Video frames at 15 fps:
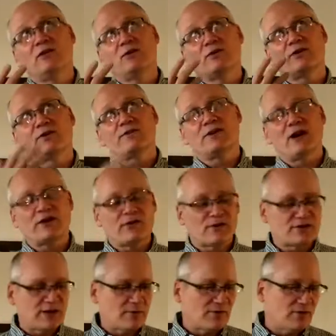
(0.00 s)
with the Father
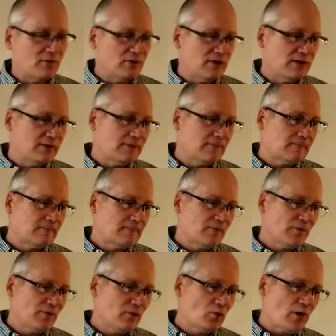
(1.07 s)
except through me.
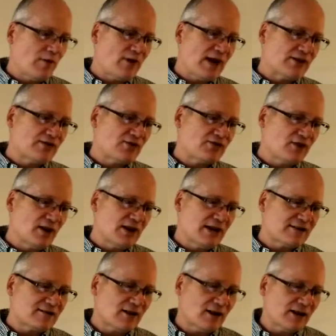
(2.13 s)
Whoever has a Son
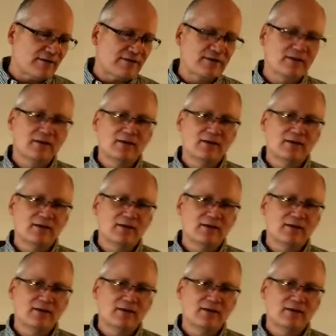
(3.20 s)
has life.